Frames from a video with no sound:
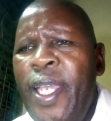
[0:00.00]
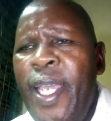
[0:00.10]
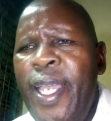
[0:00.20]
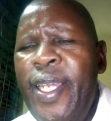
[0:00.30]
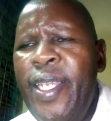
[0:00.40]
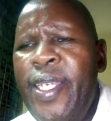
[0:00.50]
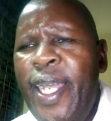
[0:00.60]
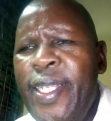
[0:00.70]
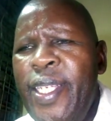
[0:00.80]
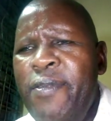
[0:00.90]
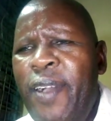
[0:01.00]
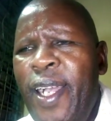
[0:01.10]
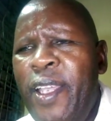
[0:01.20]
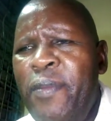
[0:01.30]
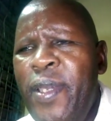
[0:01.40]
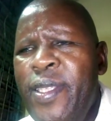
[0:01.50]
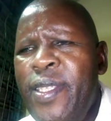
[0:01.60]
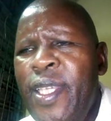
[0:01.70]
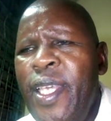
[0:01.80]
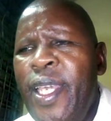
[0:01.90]
and inductive
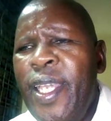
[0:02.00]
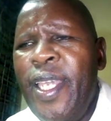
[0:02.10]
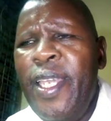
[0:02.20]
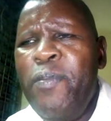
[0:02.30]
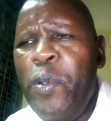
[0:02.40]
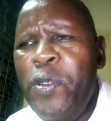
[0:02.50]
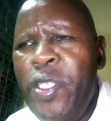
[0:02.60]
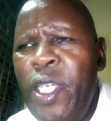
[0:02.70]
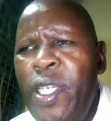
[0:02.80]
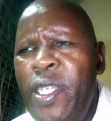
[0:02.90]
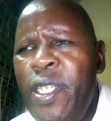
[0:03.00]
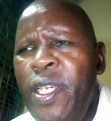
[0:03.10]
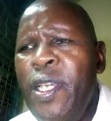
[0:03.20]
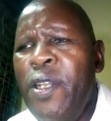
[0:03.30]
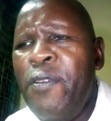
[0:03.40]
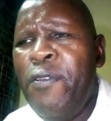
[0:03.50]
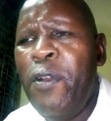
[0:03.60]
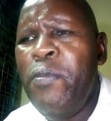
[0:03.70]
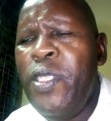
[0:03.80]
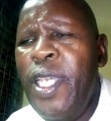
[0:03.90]
arguments can proceed
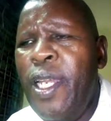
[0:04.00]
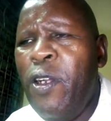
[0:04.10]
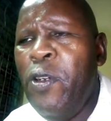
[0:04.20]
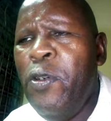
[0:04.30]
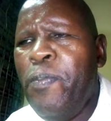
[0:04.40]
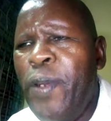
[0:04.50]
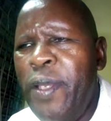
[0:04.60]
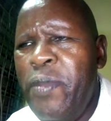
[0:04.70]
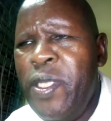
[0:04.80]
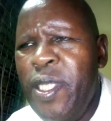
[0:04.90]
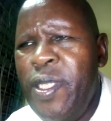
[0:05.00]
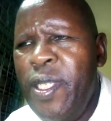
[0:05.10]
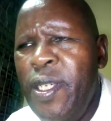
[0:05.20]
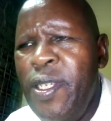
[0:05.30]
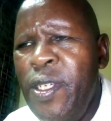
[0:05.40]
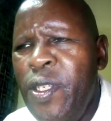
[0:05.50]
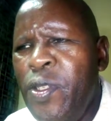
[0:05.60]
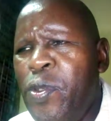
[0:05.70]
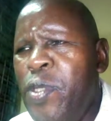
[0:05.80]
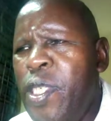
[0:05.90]
from general premises
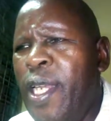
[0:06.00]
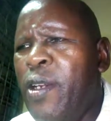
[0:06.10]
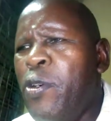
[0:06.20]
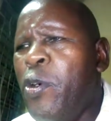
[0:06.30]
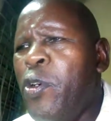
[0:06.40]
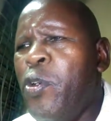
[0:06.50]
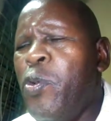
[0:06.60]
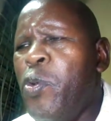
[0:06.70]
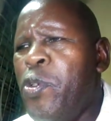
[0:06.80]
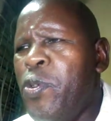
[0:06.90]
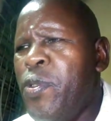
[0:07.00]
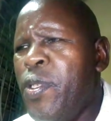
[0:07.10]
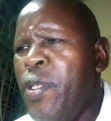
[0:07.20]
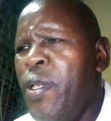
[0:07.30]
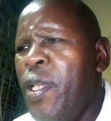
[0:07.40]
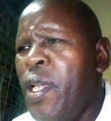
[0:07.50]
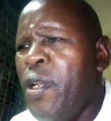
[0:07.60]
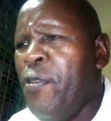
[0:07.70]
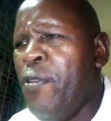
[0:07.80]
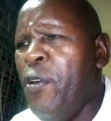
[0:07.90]
to general conclusions,
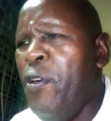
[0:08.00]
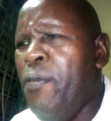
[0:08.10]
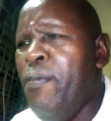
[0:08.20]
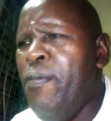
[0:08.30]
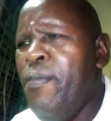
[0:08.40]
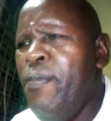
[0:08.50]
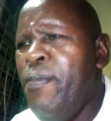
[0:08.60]
from